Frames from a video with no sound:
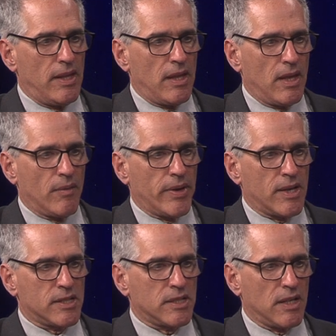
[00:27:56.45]
Uh, we had
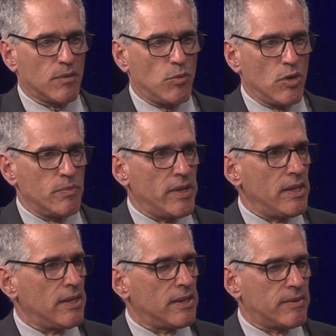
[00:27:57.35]
a select board
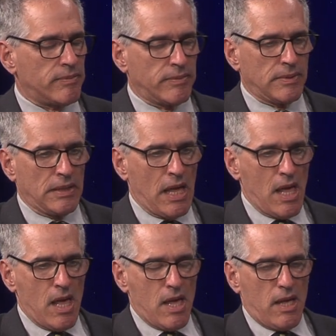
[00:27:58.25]
meeting at
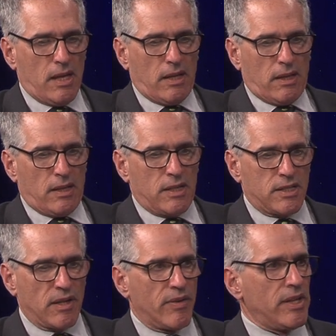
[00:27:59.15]

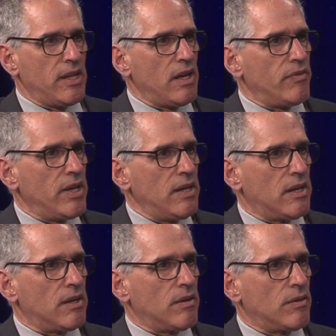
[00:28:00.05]
7 in the evening
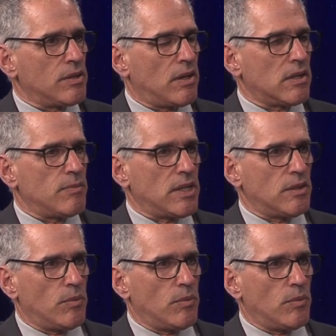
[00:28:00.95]
and talked about the